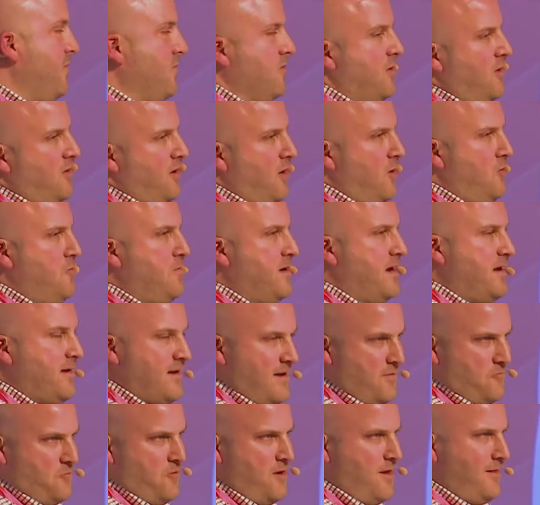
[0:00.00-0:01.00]
or not hoping,
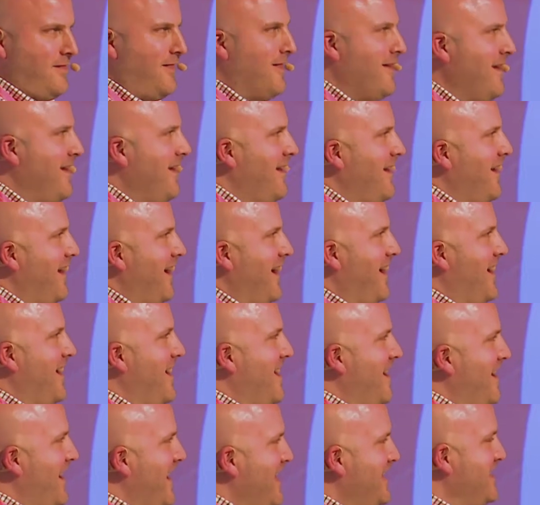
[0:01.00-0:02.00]
it will,
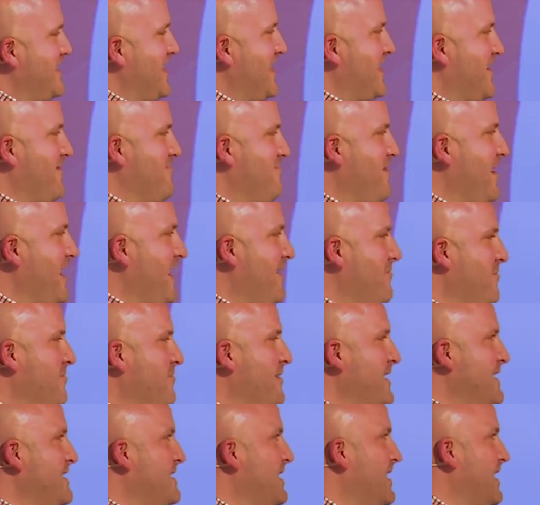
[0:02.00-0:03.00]
NZCompare will
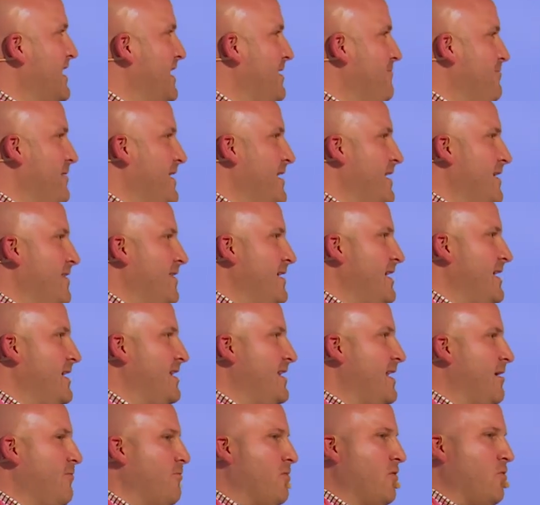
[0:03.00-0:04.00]
basically be the
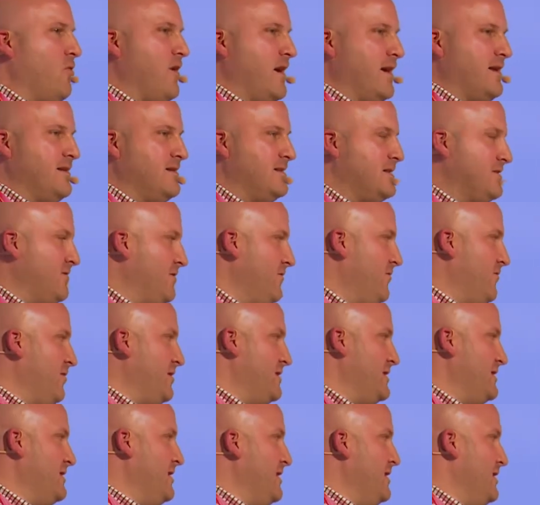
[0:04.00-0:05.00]
number one sort of
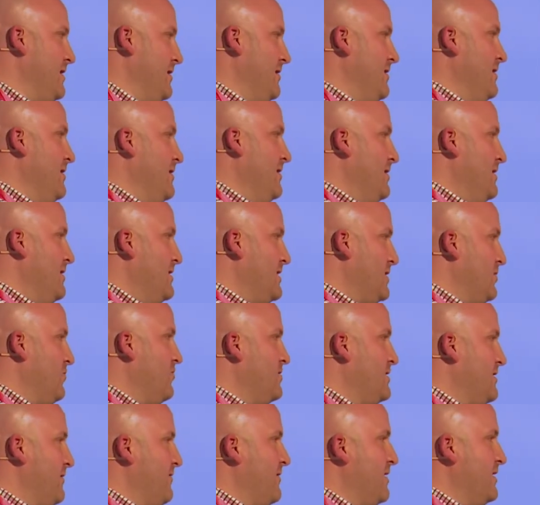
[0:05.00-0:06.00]
trusted
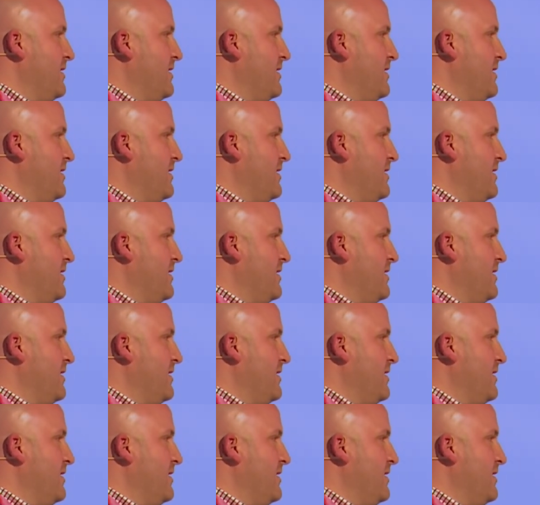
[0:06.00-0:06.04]
source of